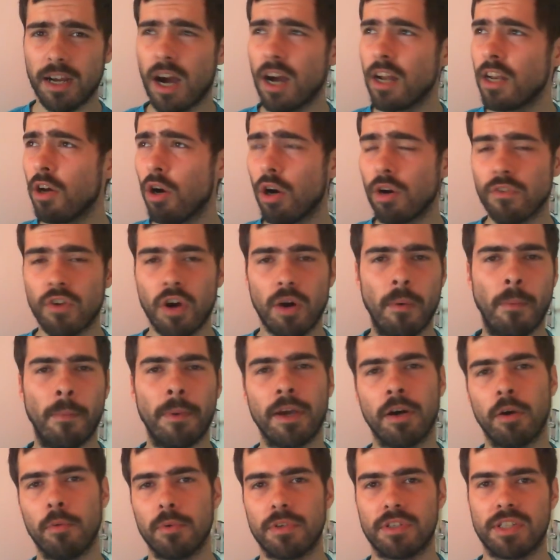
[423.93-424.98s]
know I've got him in my
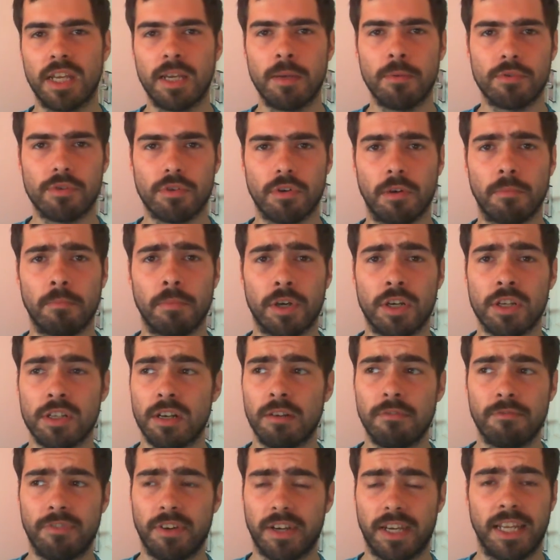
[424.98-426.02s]
ultimate team squad because I'm
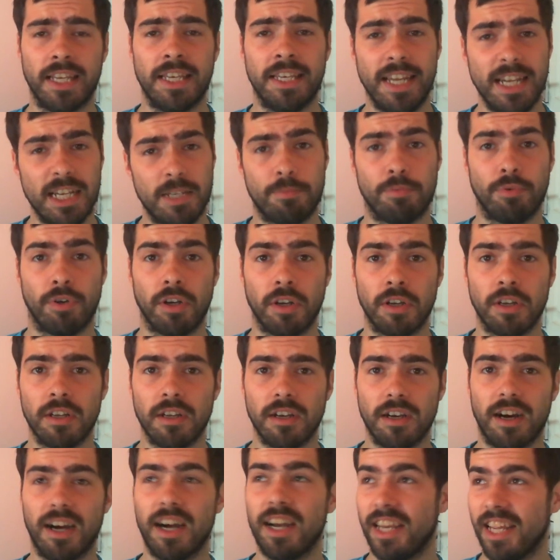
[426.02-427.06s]
fucking desperate.
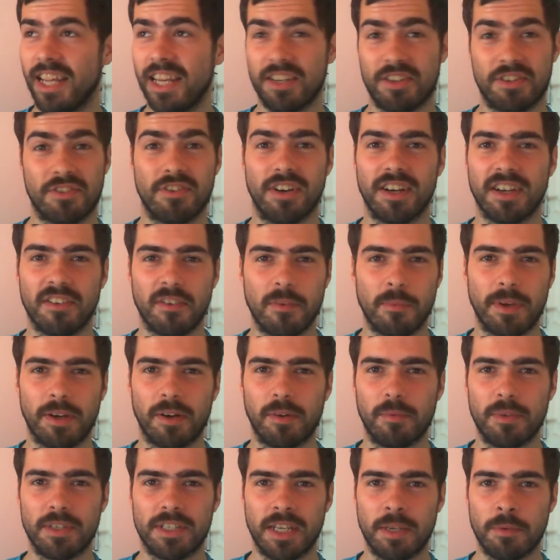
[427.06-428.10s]
I need a striker in my
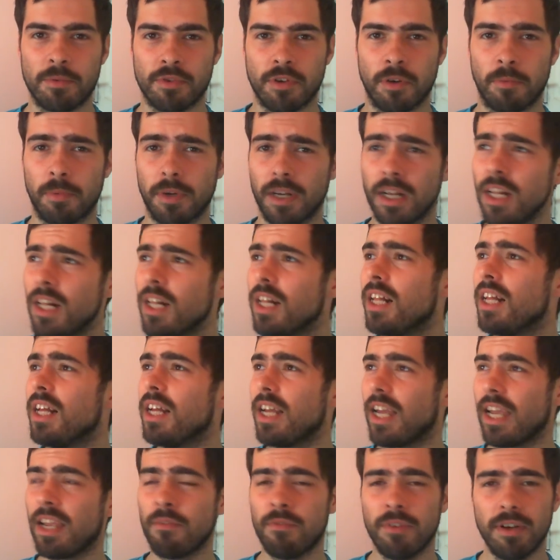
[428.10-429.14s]
ultimate team squad. But
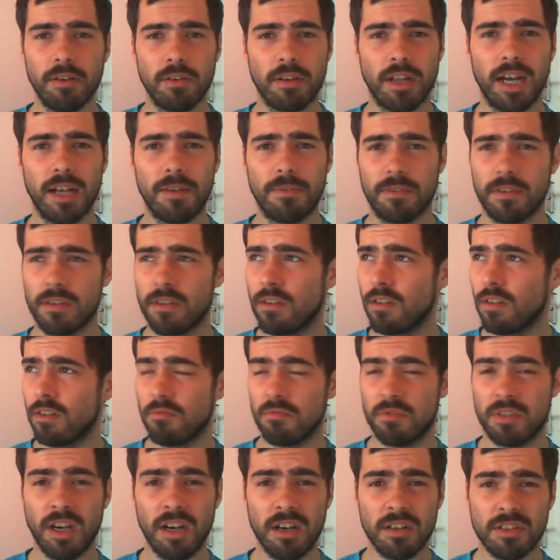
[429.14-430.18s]
in real life,
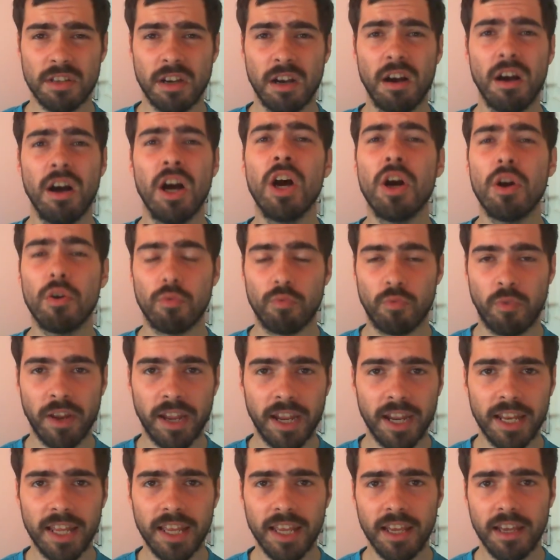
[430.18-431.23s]
Zaza,
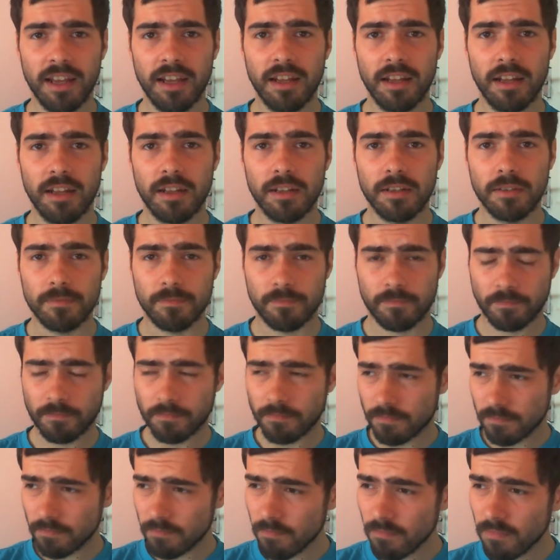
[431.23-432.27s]
really?
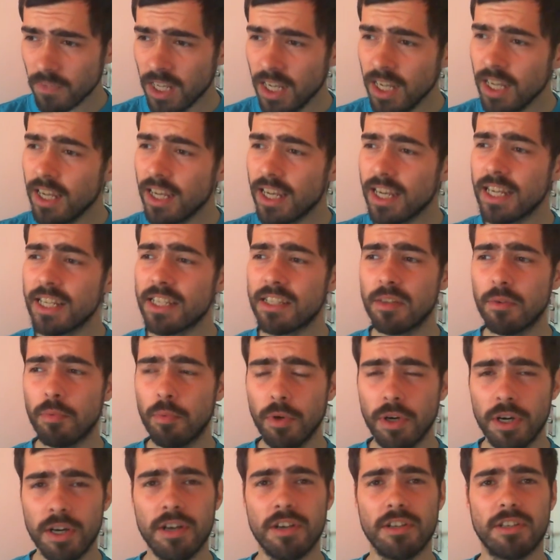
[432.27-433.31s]
He's the
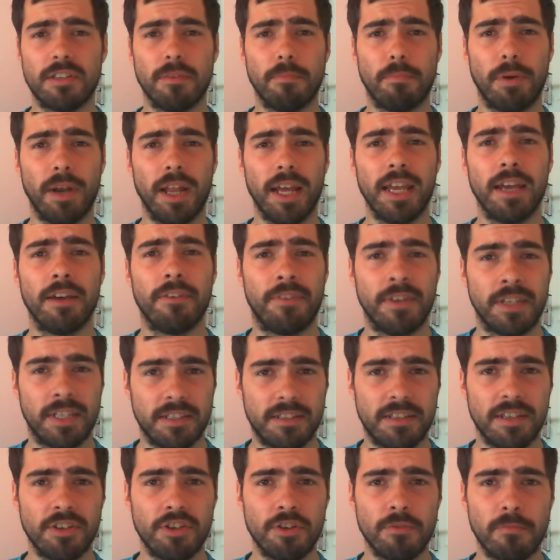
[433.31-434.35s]
worst player for
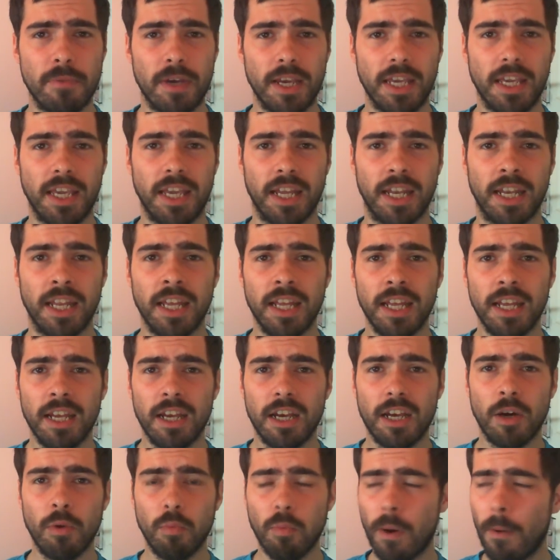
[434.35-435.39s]
decision making. At
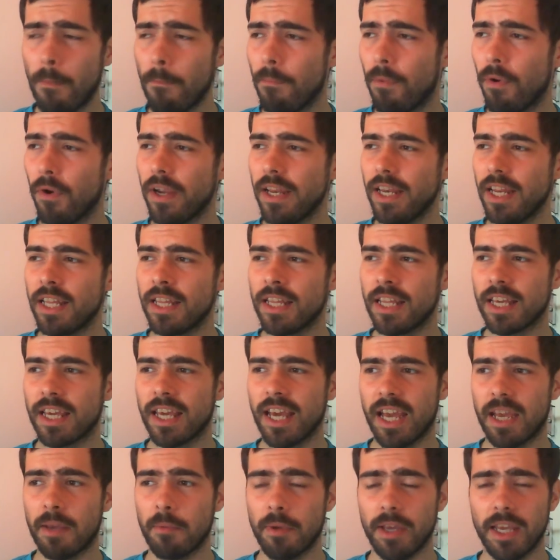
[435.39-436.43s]
one point in the
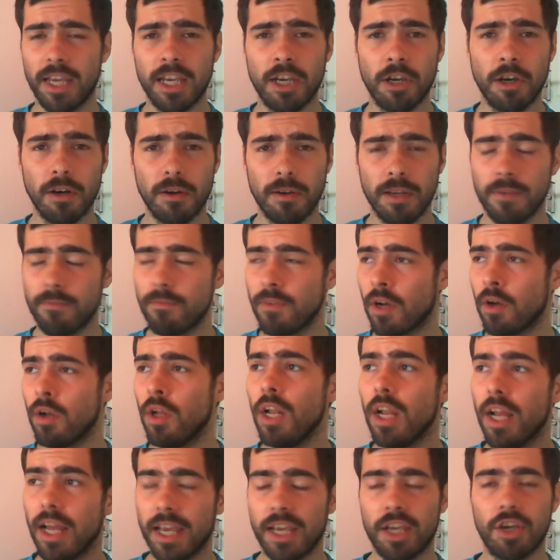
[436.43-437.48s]
game, he
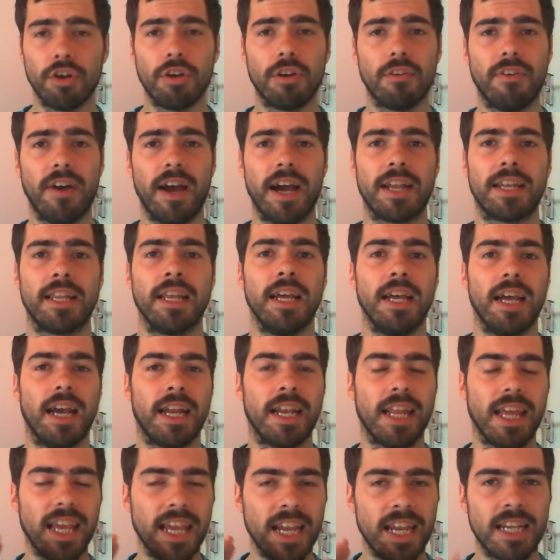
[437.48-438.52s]
could have had an
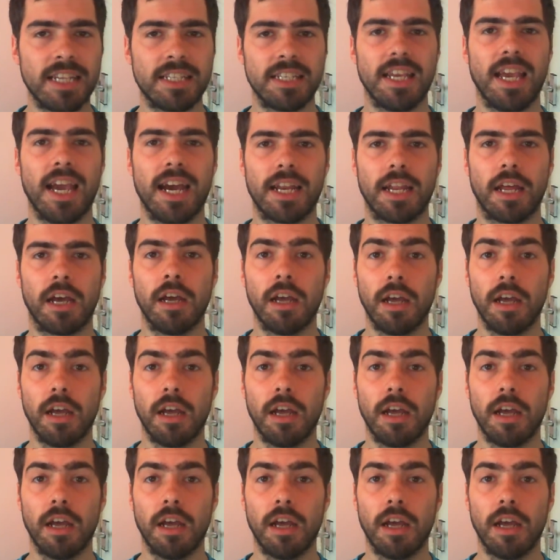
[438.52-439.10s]
easy header